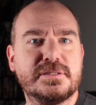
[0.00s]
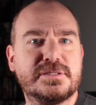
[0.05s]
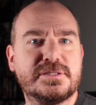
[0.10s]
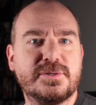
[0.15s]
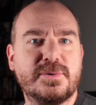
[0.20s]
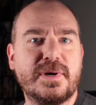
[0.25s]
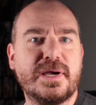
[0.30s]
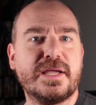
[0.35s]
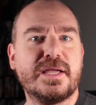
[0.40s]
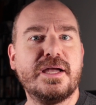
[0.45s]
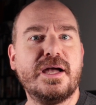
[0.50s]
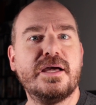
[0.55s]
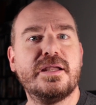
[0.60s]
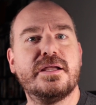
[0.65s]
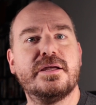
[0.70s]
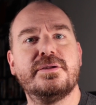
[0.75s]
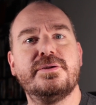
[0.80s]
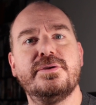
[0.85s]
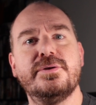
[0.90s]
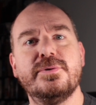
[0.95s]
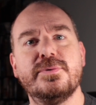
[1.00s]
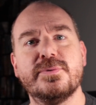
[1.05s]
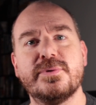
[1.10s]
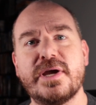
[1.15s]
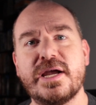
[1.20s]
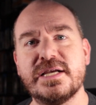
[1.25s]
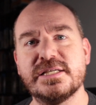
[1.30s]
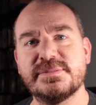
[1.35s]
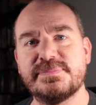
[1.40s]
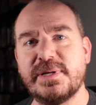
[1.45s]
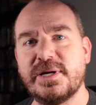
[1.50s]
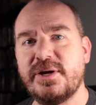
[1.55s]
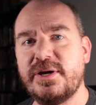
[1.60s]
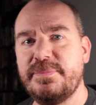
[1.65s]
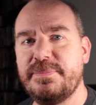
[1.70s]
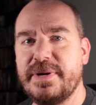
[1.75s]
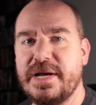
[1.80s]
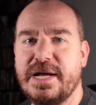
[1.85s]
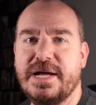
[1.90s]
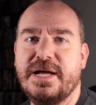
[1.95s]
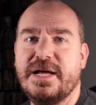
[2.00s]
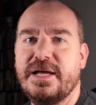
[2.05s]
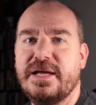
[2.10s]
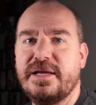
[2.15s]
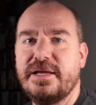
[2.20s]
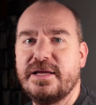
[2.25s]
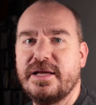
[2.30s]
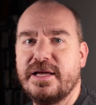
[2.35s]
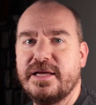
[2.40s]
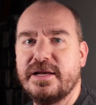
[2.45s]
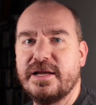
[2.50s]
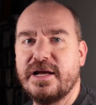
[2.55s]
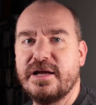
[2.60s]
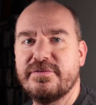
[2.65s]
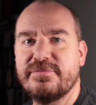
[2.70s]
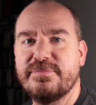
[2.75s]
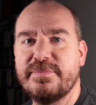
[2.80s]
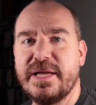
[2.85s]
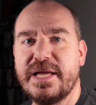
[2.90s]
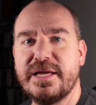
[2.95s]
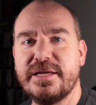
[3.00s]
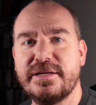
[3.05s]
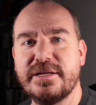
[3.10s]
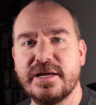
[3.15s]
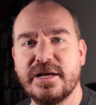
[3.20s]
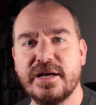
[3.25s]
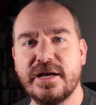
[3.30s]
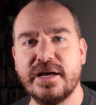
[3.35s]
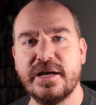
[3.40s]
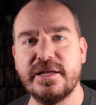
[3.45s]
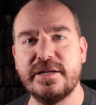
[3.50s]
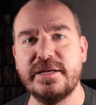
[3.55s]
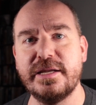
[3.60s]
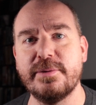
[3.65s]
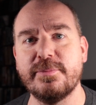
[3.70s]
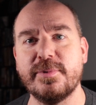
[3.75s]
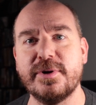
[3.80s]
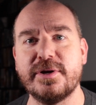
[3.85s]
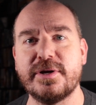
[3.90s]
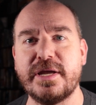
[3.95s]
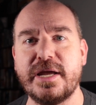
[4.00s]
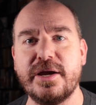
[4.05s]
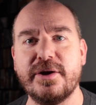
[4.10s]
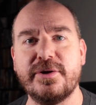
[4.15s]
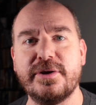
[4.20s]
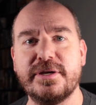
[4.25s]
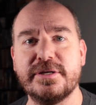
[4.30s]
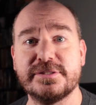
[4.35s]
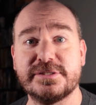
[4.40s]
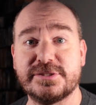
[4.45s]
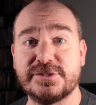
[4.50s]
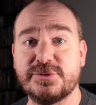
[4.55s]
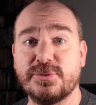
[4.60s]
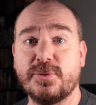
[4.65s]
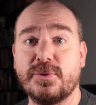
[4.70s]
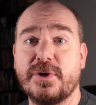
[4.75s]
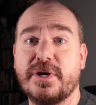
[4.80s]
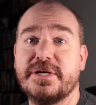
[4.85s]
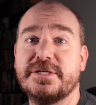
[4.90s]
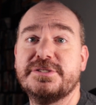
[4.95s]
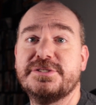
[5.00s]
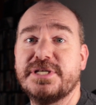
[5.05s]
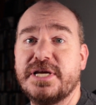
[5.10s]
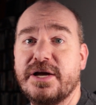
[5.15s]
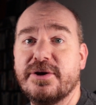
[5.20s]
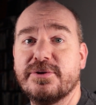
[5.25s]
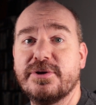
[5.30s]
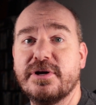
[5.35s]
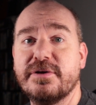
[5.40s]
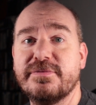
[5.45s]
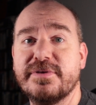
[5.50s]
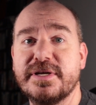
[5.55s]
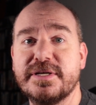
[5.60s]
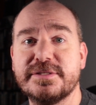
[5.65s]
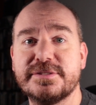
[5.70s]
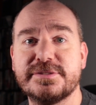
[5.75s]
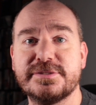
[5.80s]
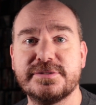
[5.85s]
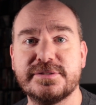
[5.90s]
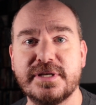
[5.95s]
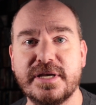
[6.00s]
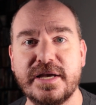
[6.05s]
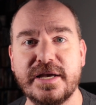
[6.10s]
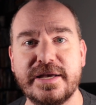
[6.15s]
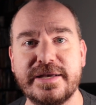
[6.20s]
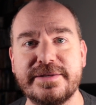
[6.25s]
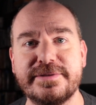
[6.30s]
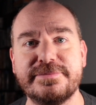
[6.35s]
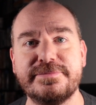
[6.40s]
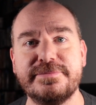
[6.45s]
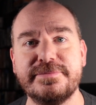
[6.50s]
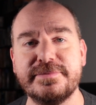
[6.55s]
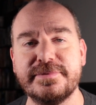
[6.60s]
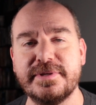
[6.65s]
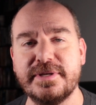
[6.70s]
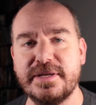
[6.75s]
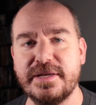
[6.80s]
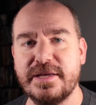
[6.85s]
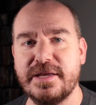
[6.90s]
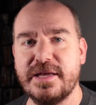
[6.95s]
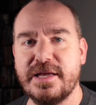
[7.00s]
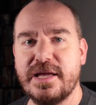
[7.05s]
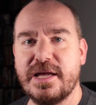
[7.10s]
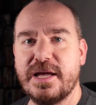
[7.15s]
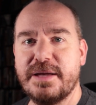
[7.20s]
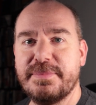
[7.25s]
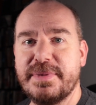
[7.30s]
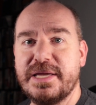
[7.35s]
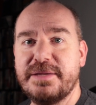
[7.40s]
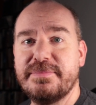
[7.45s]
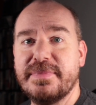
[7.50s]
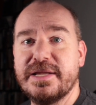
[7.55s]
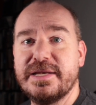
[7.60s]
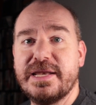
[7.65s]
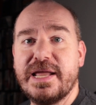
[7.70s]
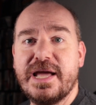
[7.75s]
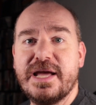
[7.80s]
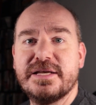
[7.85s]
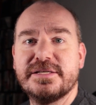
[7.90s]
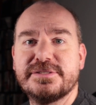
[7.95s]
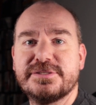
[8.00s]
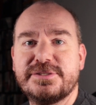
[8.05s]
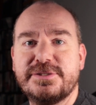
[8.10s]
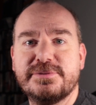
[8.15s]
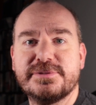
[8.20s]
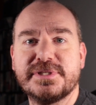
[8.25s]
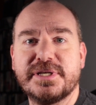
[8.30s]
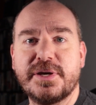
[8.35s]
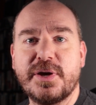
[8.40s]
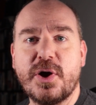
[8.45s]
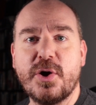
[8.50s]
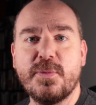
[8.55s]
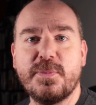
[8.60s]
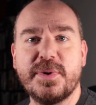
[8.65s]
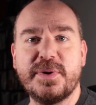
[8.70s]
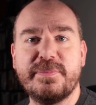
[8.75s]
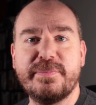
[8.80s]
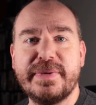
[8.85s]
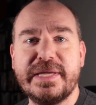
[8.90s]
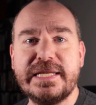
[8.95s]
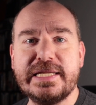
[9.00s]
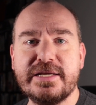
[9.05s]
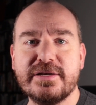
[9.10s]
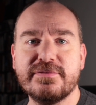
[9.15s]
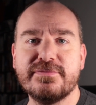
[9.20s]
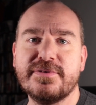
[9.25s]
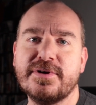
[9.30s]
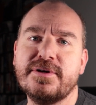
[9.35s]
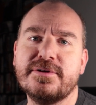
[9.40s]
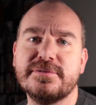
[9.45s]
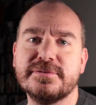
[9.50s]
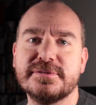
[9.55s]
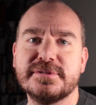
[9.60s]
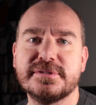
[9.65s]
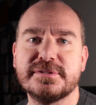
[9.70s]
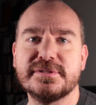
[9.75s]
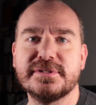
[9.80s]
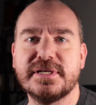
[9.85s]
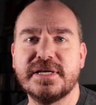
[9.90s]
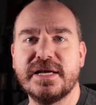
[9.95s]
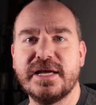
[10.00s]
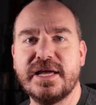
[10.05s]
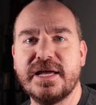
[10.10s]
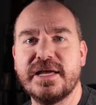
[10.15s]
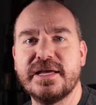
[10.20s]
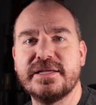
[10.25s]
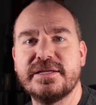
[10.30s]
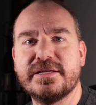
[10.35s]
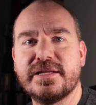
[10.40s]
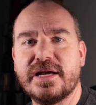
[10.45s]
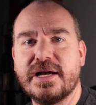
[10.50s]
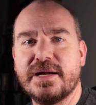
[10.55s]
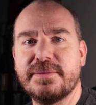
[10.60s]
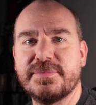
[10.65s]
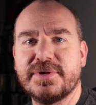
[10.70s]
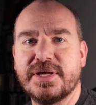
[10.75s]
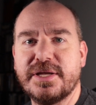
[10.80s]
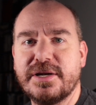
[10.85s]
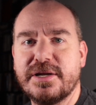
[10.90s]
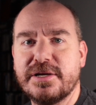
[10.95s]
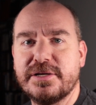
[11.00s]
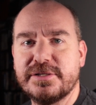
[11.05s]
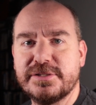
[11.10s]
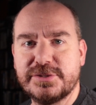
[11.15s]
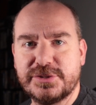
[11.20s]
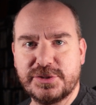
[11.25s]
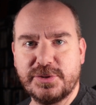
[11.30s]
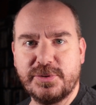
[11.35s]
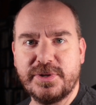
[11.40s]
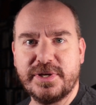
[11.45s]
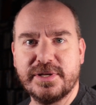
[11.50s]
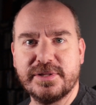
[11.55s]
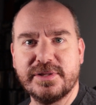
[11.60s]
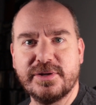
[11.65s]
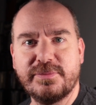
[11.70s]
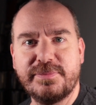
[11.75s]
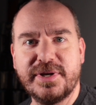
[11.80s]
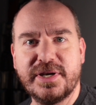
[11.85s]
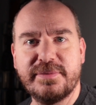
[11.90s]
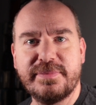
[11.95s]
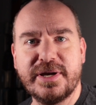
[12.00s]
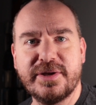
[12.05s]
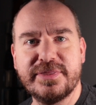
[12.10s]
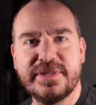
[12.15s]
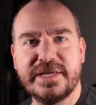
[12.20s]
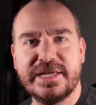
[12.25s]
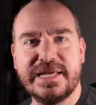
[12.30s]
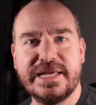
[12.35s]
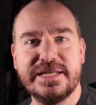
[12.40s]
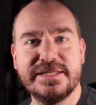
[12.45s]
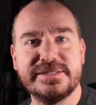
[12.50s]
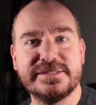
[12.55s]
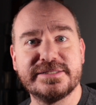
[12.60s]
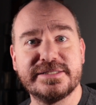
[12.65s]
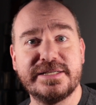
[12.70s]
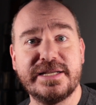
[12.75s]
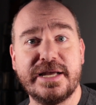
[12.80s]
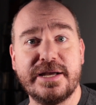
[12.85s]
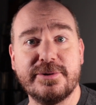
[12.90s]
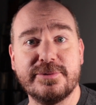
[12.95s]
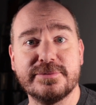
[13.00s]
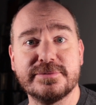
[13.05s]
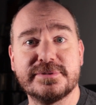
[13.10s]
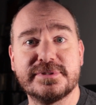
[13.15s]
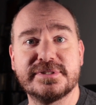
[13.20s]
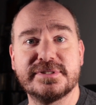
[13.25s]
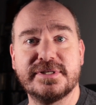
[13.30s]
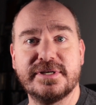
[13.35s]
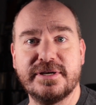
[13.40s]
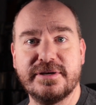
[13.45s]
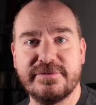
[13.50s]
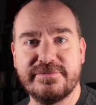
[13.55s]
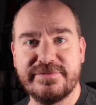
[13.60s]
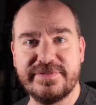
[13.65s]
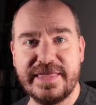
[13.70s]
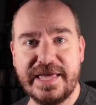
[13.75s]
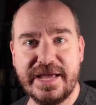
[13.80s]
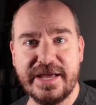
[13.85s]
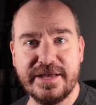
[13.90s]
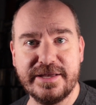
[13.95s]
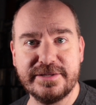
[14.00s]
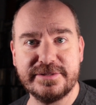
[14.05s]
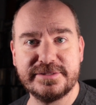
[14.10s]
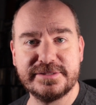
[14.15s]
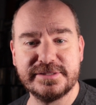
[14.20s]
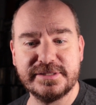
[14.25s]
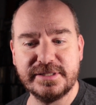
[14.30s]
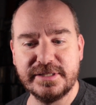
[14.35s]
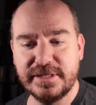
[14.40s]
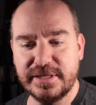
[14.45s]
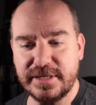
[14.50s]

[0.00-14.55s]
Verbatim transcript: So I got a new Raspberry Pi and I've made a network area storage out of it. Uh, I made my NAS using Open Media Vault and I'm going to show you a little bit about the ins and outs of that.